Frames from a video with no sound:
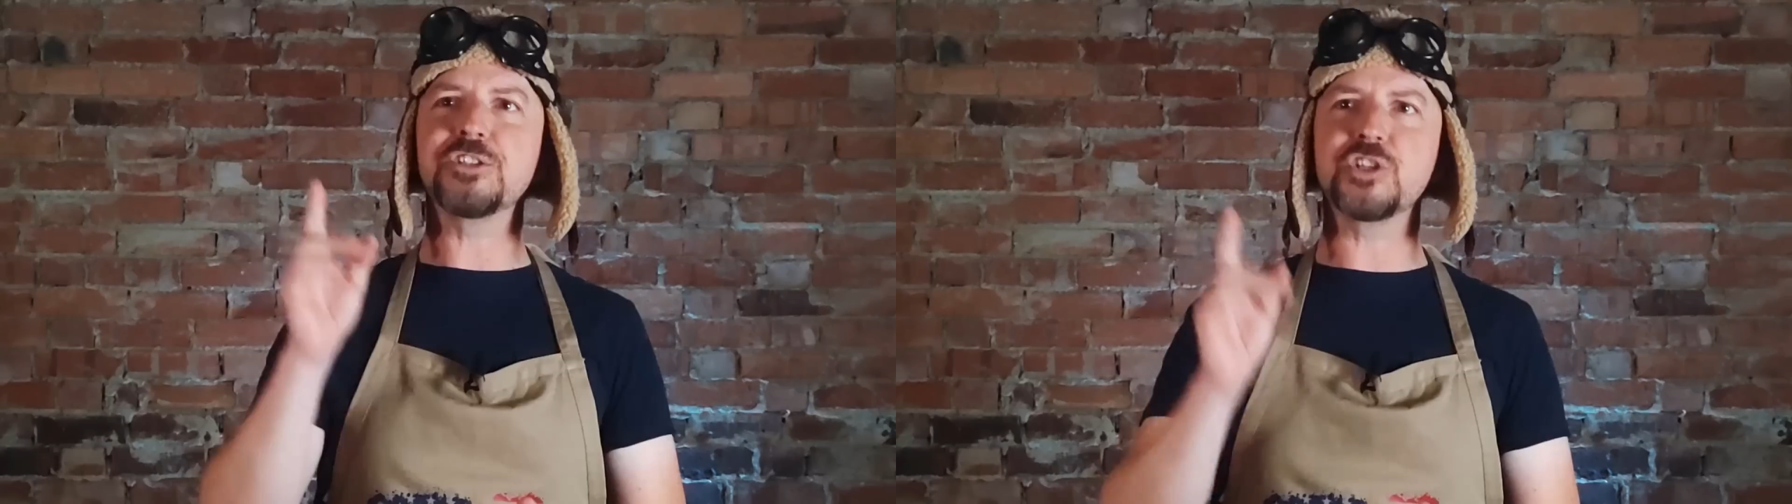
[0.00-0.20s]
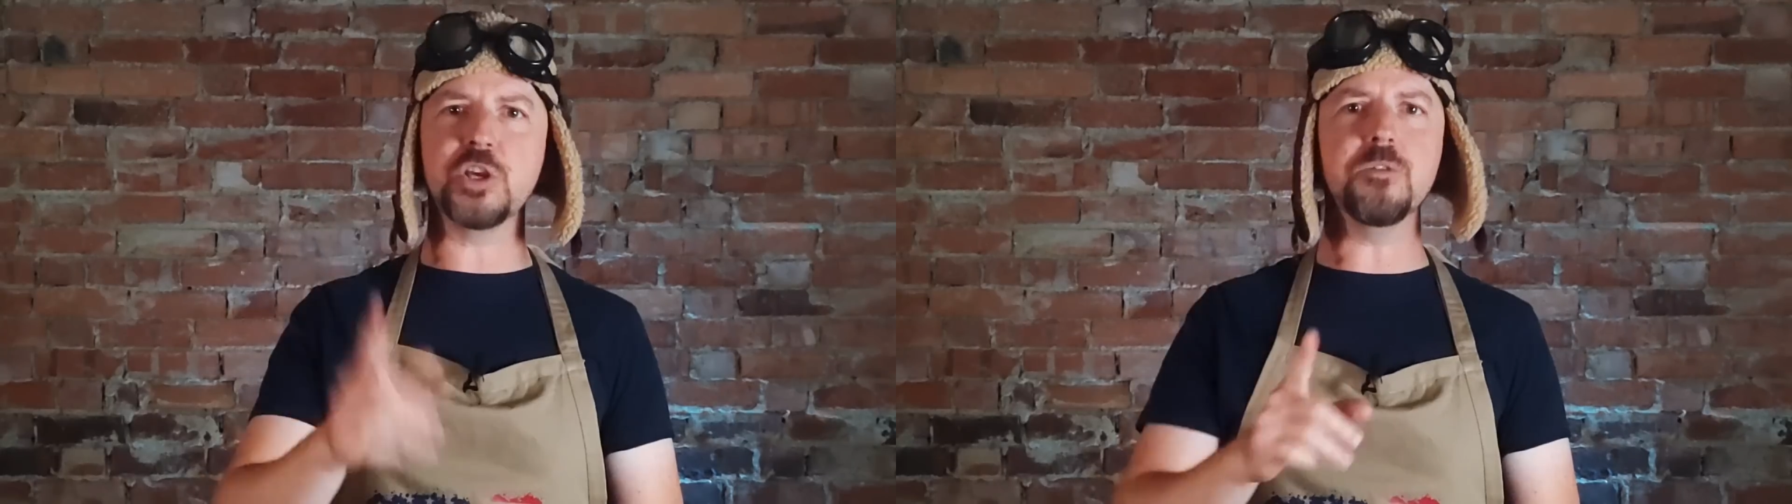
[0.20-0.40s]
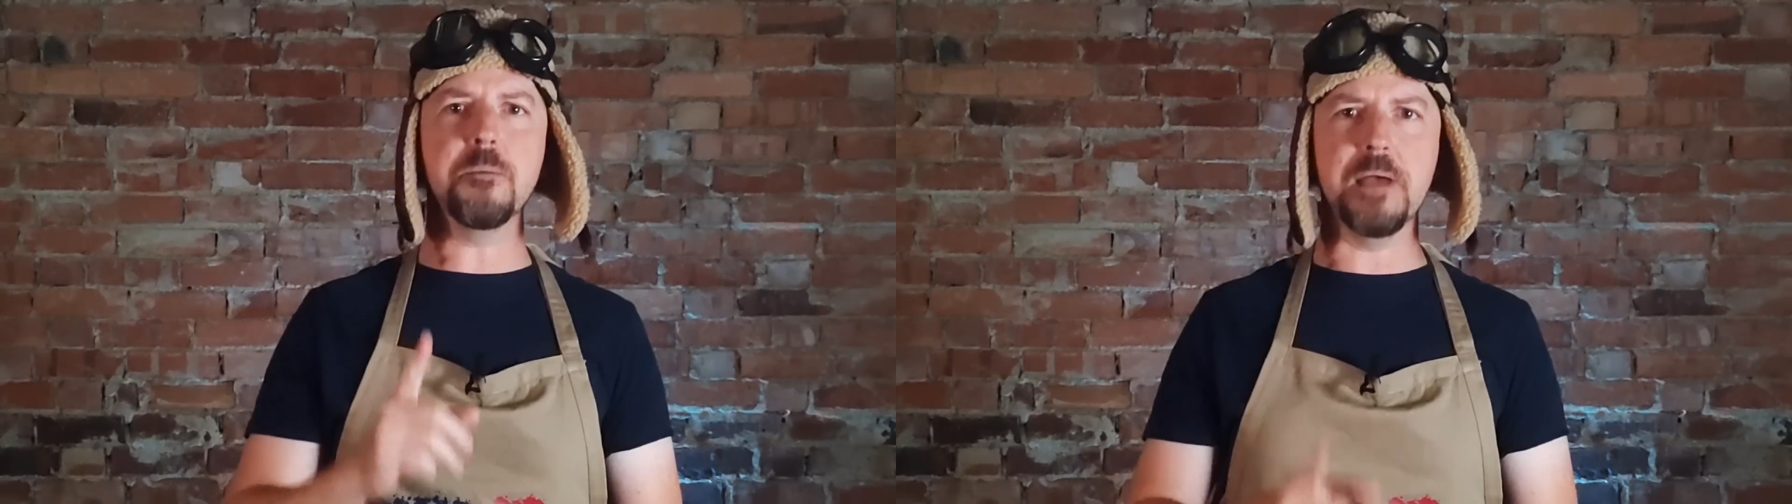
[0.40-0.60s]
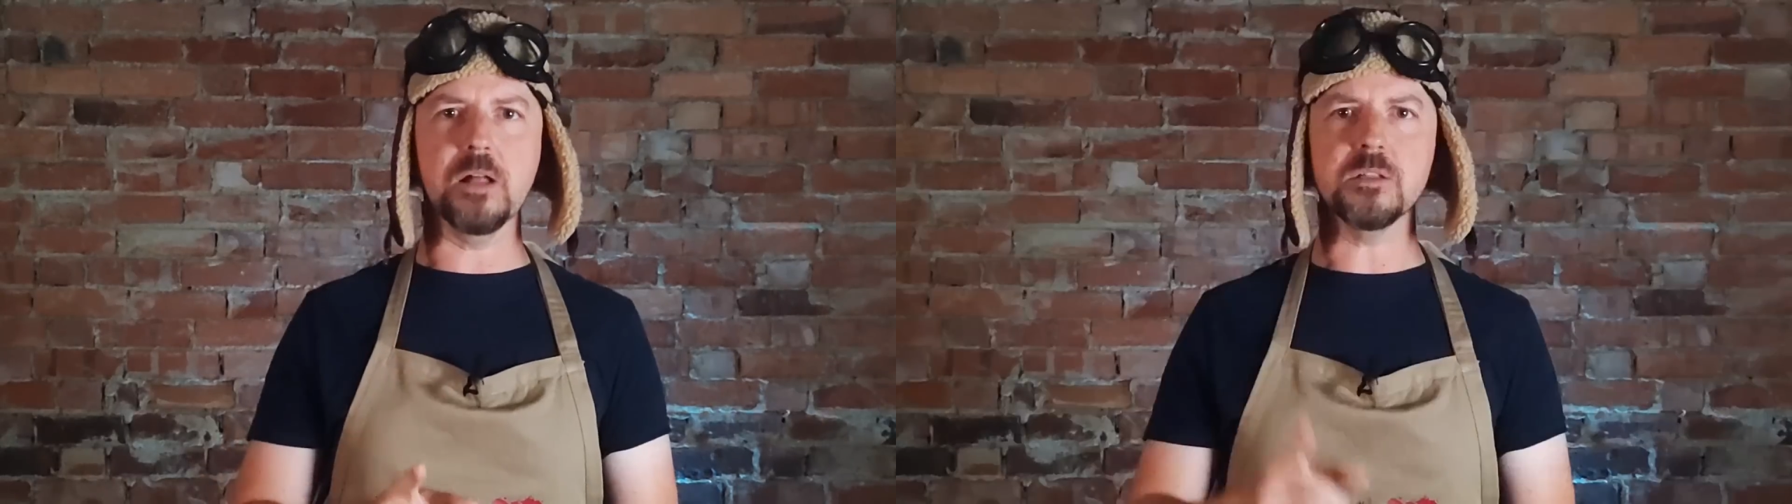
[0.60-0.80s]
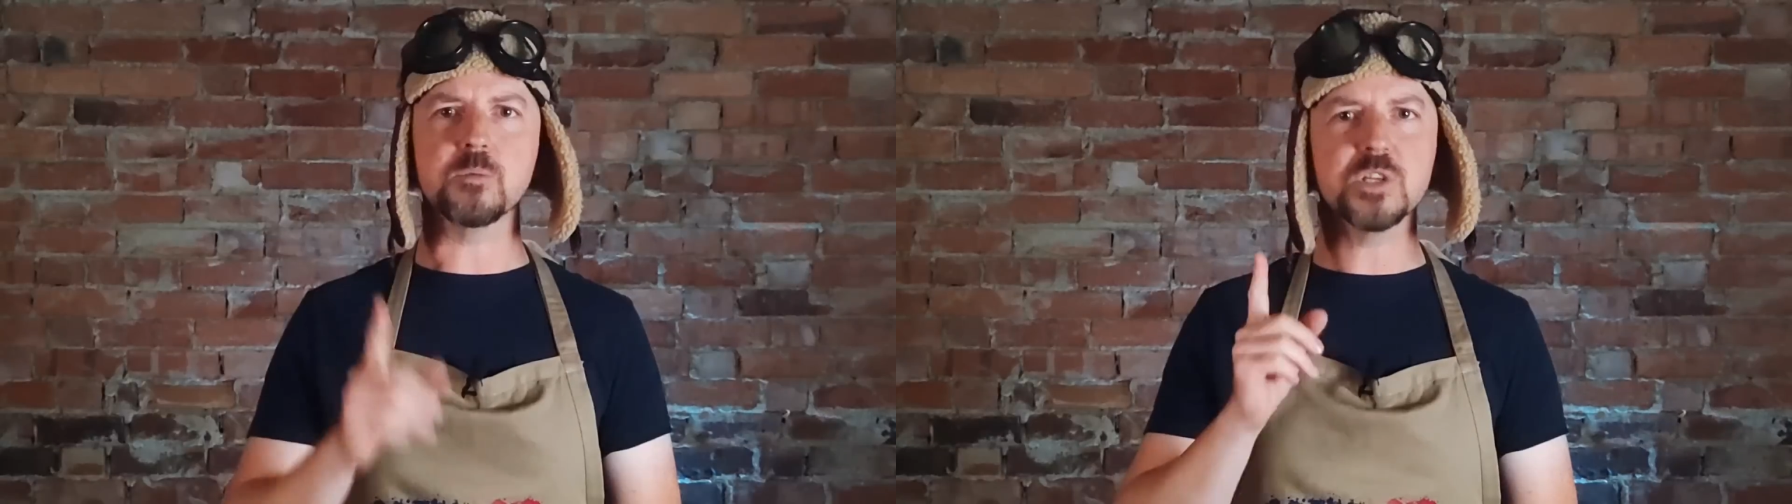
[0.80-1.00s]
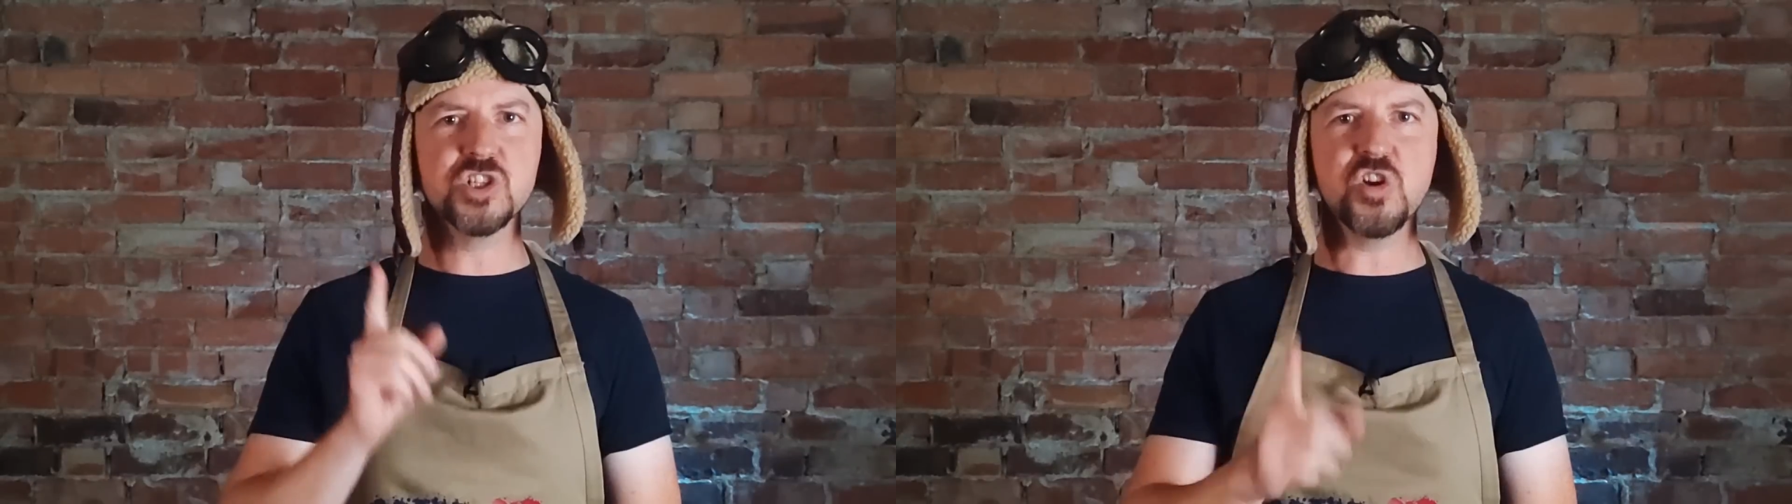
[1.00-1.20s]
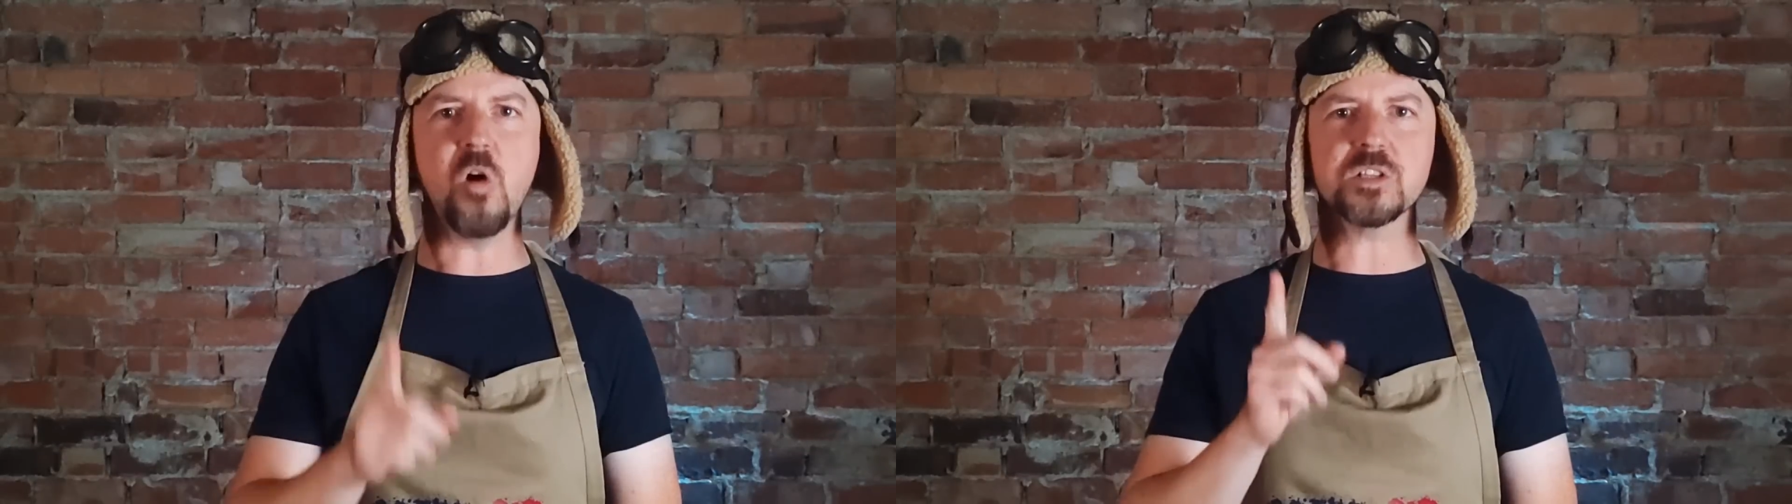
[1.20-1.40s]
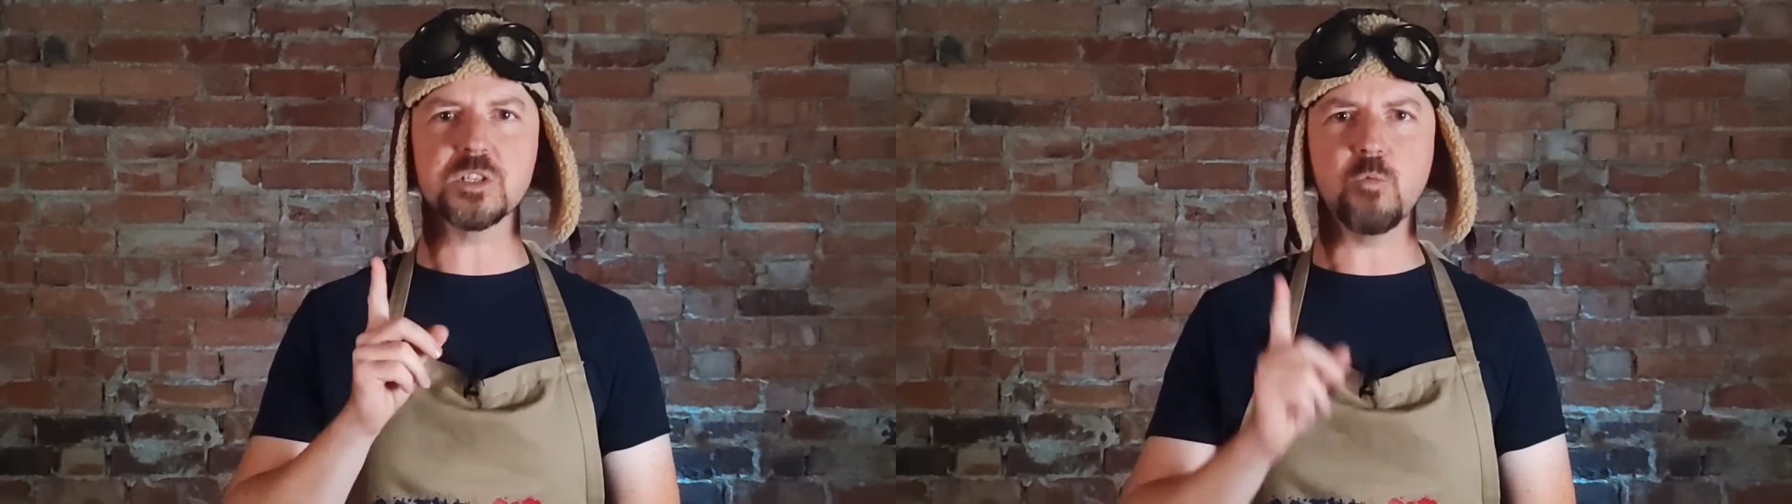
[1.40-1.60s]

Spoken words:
Tuna melt was not